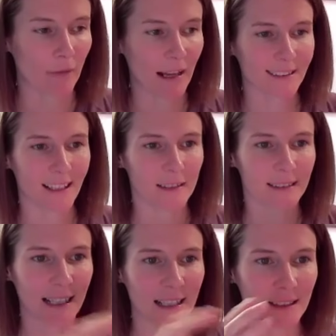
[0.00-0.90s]
If that
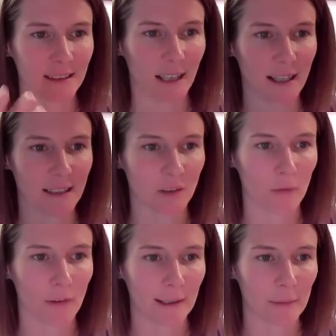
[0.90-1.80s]
data set is
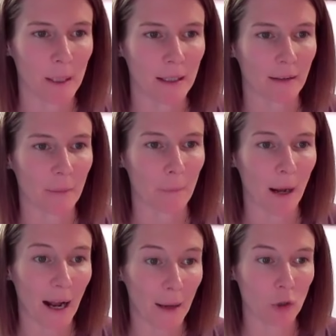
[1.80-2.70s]
not very big, then
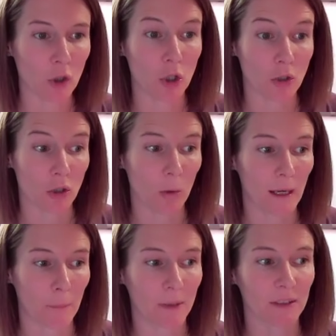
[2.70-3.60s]
perhaps just
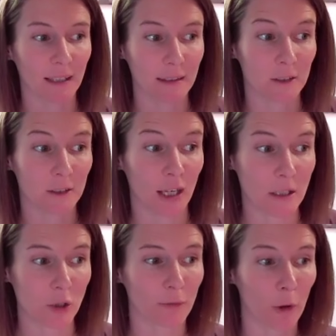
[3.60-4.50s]
doing a percent
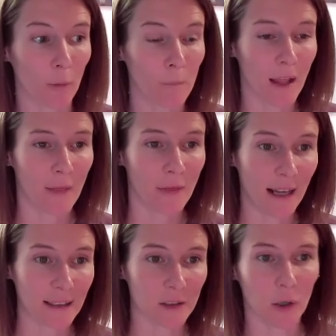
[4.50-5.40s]
change from
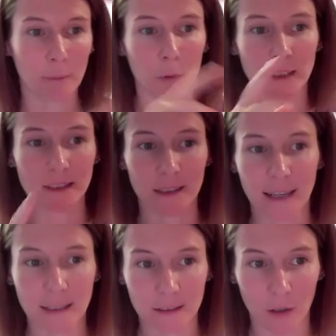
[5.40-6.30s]
that time point to
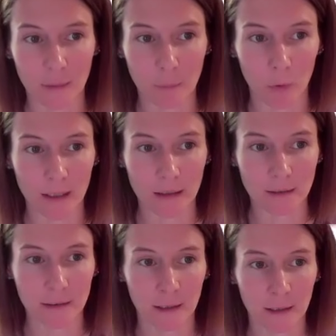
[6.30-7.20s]
that time
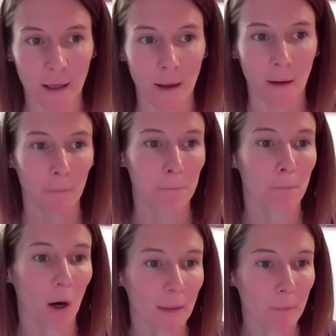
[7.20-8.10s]
point
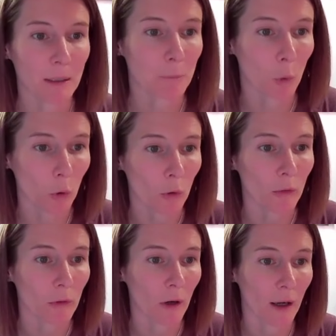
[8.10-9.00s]
might be
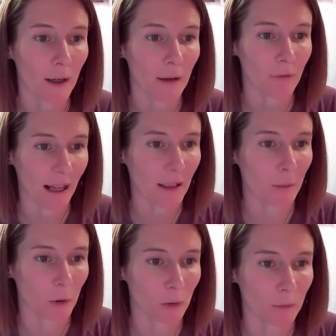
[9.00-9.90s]
more
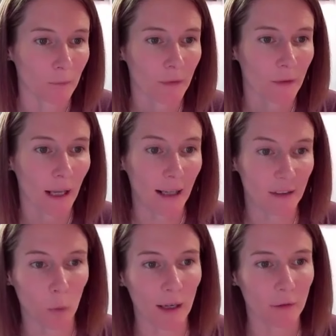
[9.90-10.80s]
valuable,
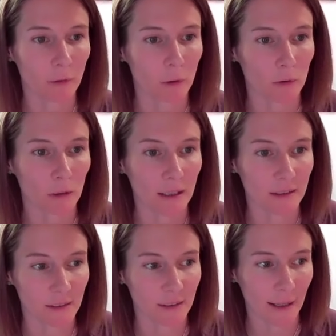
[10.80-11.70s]
as well, of course,
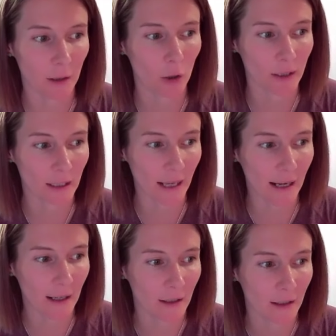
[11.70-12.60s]
as then looking
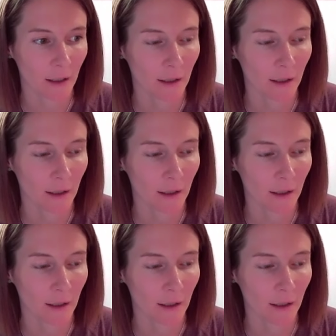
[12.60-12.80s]
at,